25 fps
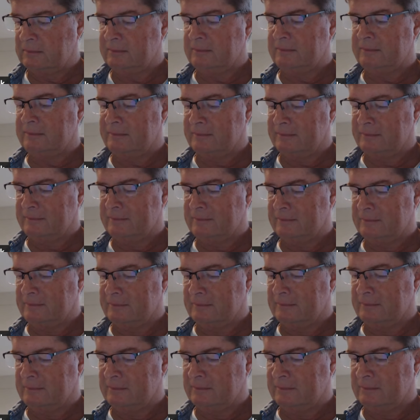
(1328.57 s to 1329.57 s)

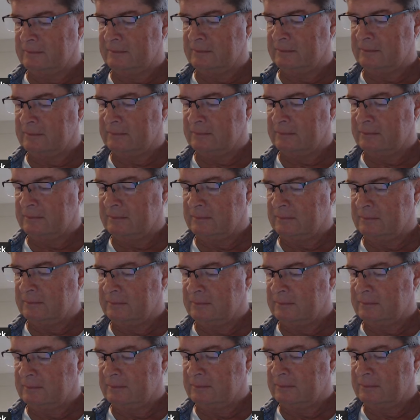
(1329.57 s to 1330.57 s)

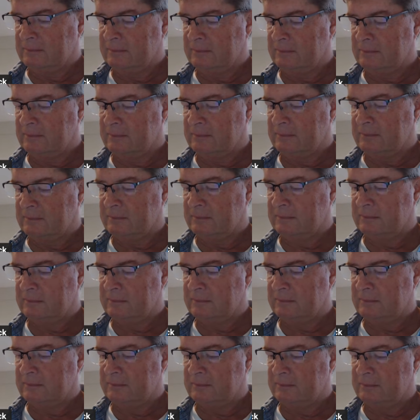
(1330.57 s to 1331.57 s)

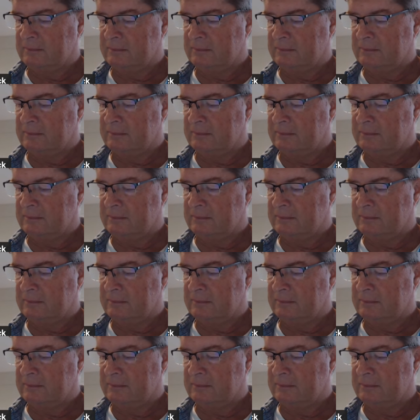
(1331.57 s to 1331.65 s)
(not speaking)